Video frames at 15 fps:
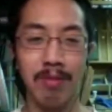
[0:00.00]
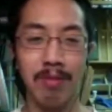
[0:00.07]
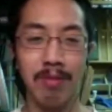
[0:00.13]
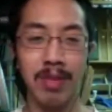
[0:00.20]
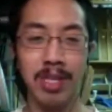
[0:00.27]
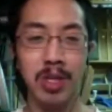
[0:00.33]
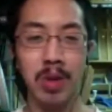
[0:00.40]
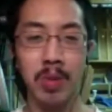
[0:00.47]

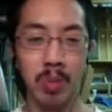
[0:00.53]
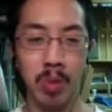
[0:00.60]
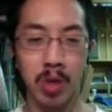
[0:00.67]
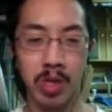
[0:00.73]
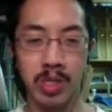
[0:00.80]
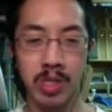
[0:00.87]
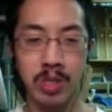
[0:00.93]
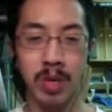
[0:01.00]
really don't want to
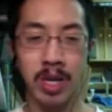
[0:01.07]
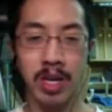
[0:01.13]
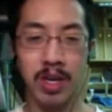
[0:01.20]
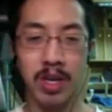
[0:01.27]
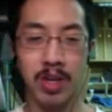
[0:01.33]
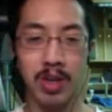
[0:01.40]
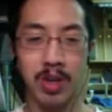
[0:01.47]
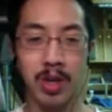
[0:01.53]

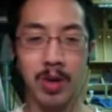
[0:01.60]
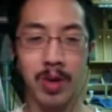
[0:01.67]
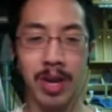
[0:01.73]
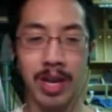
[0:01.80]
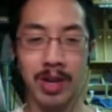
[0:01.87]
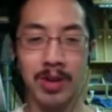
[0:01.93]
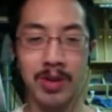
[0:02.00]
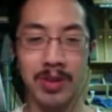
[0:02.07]
participate,
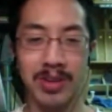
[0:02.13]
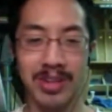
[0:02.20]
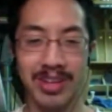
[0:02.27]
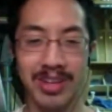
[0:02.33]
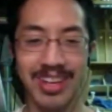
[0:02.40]
go heckle.